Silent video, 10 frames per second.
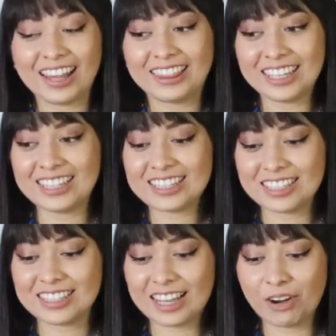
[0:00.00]
this
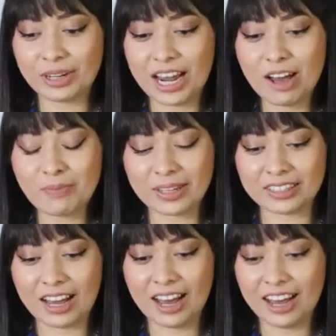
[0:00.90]
is how it
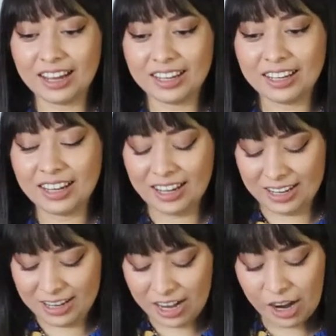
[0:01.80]
happened.
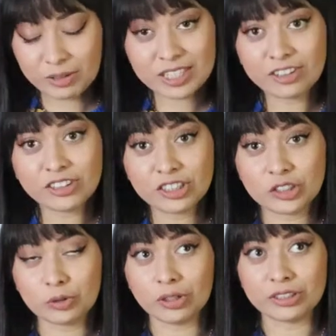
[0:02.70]
I was
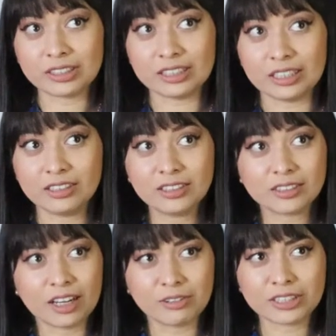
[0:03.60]
allergic to other
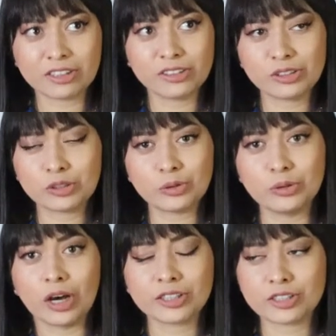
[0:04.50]
things. I was allergic to
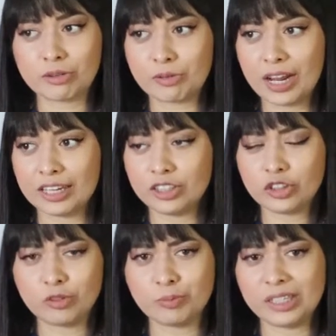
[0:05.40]
nuts already,
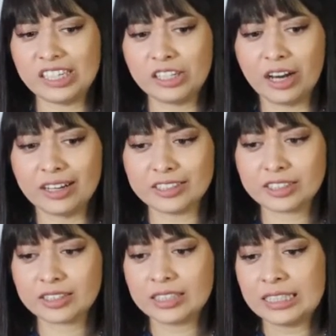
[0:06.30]
to
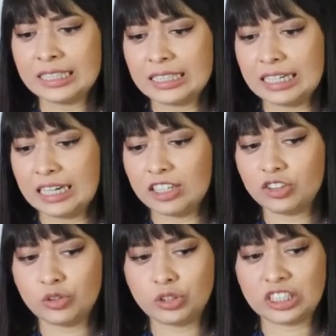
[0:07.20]
peanuts, to